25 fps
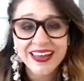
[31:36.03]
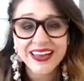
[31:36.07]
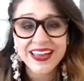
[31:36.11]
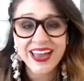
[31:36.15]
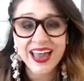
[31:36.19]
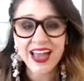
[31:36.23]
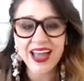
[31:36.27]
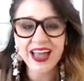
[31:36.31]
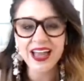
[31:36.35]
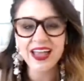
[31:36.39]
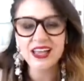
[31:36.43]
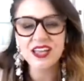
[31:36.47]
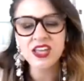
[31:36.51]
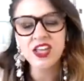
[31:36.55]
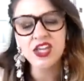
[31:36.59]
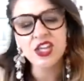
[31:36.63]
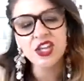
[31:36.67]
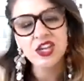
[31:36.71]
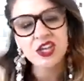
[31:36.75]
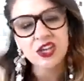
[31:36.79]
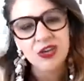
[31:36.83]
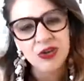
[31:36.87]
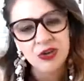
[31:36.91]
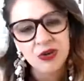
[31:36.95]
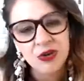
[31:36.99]
Okay,
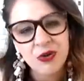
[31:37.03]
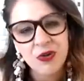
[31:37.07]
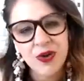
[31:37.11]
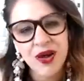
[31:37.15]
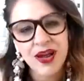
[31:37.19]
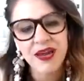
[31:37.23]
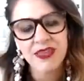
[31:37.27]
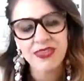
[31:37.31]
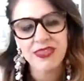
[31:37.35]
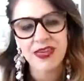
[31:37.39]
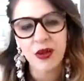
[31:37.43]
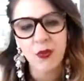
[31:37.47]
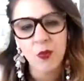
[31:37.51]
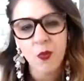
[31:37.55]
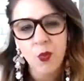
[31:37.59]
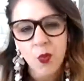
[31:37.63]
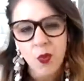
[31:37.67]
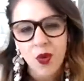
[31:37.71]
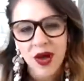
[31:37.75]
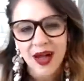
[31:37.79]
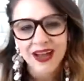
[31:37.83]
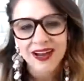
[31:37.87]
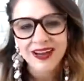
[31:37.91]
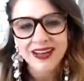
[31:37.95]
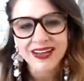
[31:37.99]
you are that
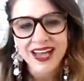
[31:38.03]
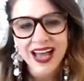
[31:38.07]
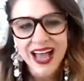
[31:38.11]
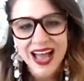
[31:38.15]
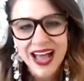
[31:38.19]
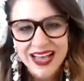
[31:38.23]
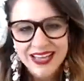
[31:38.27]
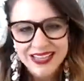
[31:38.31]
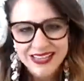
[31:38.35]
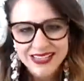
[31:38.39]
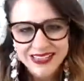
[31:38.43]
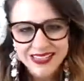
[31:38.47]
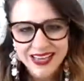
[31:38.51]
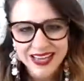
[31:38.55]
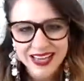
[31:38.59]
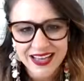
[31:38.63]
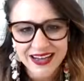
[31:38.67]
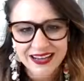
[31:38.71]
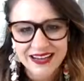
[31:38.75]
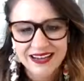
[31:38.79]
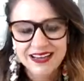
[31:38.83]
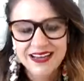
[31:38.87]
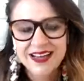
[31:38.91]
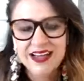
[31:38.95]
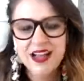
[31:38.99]
one
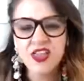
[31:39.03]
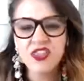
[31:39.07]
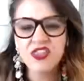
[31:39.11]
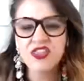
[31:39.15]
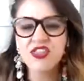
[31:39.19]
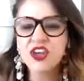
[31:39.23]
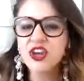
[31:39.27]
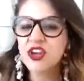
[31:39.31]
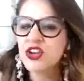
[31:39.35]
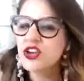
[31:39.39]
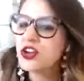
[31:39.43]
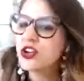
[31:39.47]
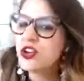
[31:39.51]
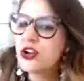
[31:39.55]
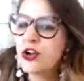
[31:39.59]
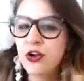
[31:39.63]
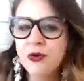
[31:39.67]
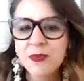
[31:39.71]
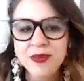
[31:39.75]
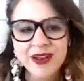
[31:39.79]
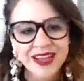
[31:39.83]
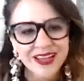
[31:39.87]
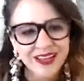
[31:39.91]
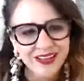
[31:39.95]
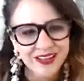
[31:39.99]
asset that
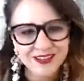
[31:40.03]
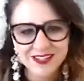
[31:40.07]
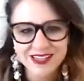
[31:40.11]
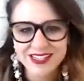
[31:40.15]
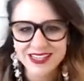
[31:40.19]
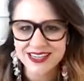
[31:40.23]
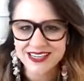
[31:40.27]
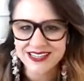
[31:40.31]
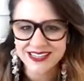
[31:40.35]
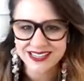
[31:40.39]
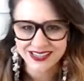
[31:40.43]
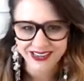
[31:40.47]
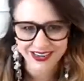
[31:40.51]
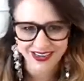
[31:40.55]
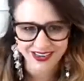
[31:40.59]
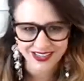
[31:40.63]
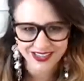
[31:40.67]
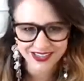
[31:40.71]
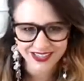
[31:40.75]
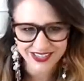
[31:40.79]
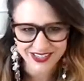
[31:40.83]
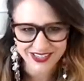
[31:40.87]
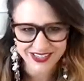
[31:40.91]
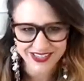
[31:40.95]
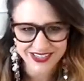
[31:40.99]
nobody else can
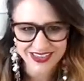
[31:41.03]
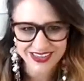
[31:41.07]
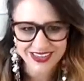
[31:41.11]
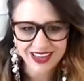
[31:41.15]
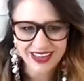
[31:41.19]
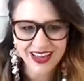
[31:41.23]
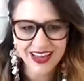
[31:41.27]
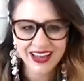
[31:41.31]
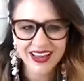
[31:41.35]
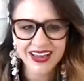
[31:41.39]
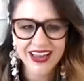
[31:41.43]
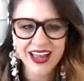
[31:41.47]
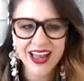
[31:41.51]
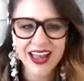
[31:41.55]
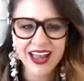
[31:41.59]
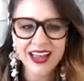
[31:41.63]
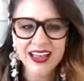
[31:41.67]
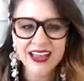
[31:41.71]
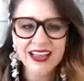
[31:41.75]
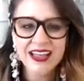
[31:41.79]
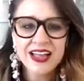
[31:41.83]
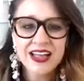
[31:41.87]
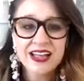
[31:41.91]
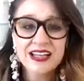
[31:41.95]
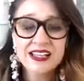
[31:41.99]
touch.
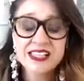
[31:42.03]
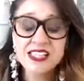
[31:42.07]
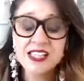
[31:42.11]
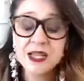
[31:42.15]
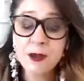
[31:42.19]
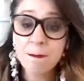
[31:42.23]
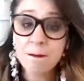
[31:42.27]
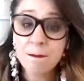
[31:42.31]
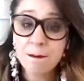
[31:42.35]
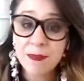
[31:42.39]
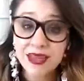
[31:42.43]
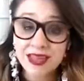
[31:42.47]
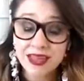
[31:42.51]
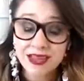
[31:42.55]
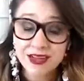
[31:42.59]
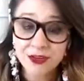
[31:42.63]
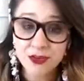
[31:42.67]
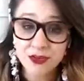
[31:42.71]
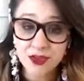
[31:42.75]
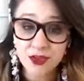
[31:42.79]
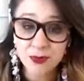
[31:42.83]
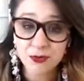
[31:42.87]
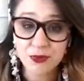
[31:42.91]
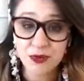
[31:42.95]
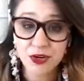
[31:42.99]
Okay, to be an
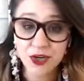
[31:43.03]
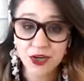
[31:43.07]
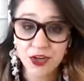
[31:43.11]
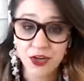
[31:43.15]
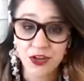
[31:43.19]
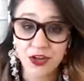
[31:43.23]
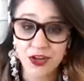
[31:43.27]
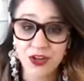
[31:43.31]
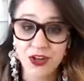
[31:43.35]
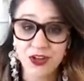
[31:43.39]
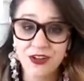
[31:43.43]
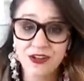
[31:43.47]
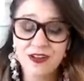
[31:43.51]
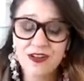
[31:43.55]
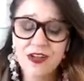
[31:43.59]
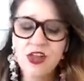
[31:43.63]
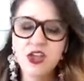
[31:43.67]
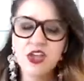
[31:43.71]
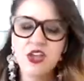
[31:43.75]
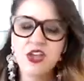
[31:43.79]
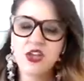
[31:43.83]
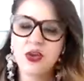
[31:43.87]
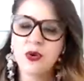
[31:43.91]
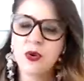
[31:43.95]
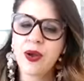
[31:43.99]
entrepreneur,
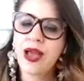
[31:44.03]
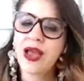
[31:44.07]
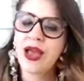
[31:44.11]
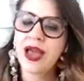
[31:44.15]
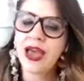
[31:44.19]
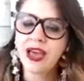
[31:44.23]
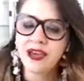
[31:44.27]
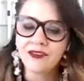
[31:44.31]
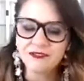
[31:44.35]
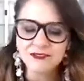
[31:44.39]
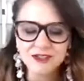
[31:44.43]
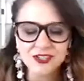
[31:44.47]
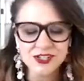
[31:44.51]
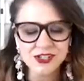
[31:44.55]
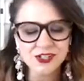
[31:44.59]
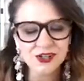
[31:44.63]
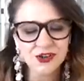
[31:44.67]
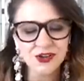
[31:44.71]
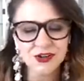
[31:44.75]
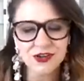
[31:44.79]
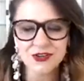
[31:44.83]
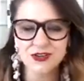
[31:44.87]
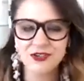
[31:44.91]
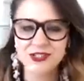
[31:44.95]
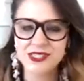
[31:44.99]
you have to
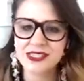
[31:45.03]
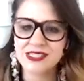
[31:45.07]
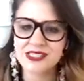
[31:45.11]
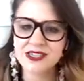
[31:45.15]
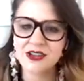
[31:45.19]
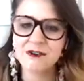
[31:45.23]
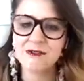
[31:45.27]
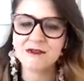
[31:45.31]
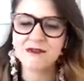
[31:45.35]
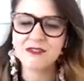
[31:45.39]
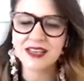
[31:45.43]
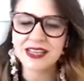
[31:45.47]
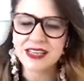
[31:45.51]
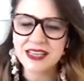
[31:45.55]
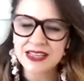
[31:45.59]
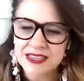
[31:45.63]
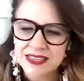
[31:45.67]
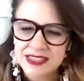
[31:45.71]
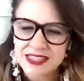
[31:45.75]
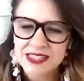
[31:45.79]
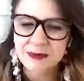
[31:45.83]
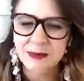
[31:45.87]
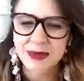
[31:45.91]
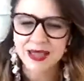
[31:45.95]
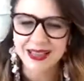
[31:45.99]
know yourself
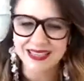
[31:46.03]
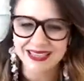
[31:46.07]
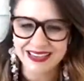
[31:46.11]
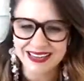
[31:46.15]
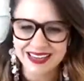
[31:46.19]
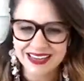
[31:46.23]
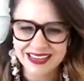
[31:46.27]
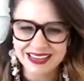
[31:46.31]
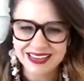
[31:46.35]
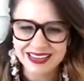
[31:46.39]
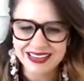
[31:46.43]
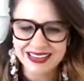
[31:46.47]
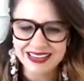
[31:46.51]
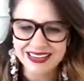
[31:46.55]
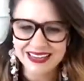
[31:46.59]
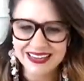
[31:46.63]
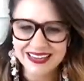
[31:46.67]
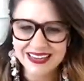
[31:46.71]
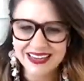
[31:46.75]
intimately,